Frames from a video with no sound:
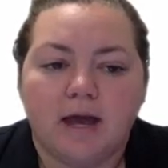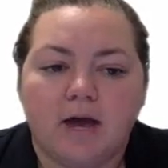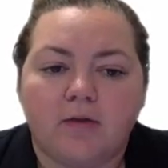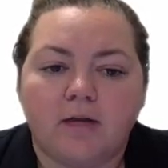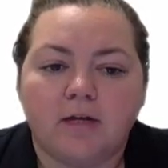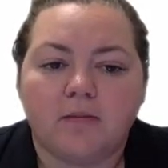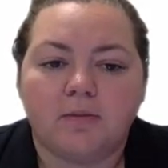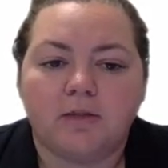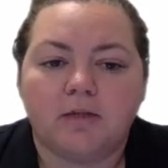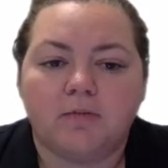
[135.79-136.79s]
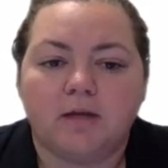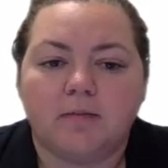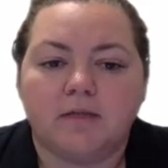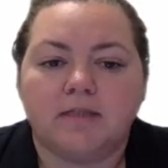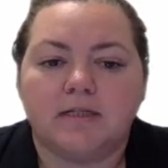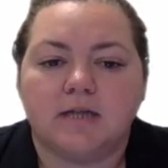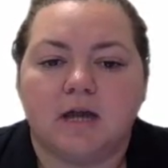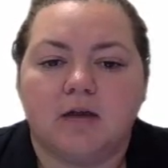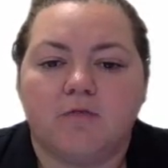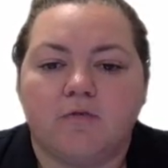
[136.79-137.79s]
Outline a completely randomized
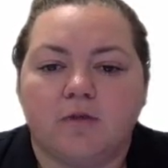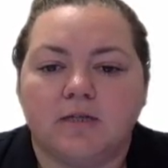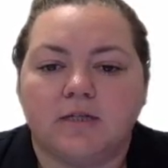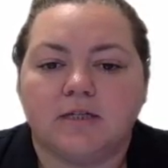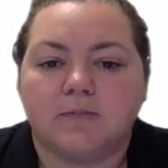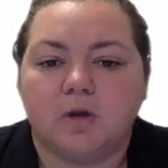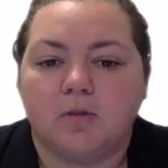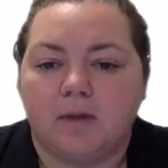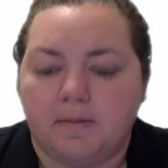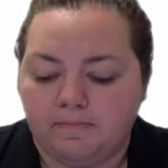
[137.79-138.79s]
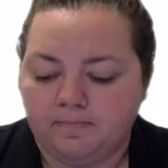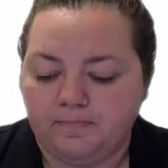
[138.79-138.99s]
design for this experiment.